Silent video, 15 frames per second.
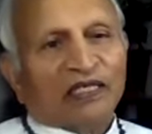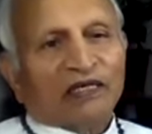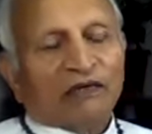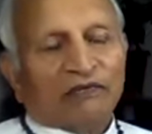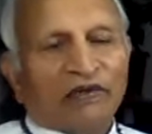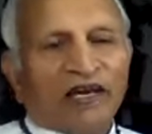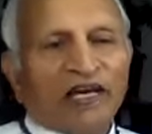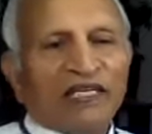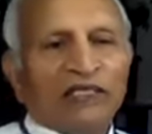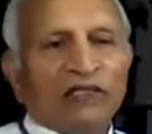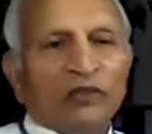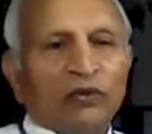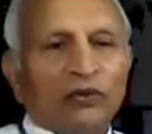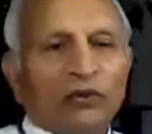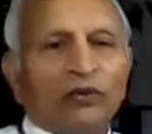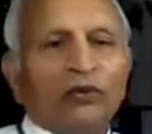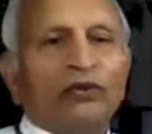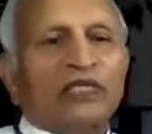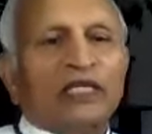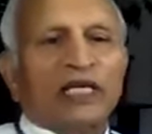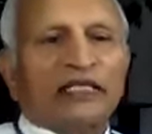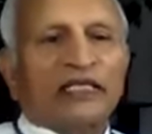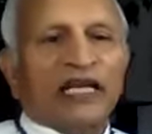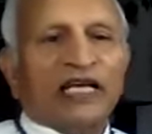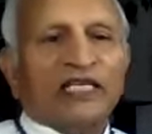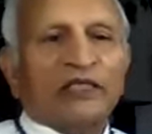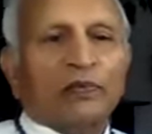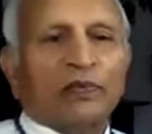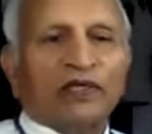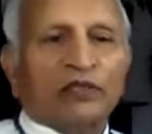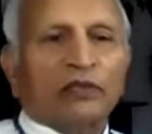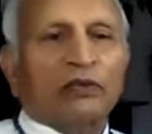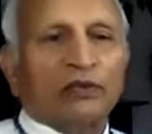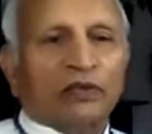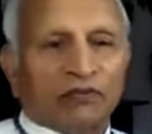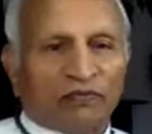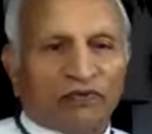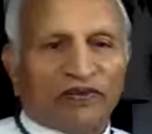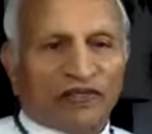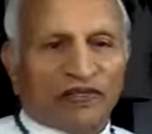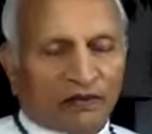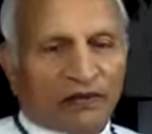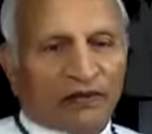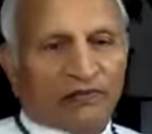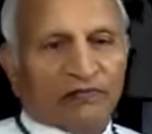When you lose the attachment to the world,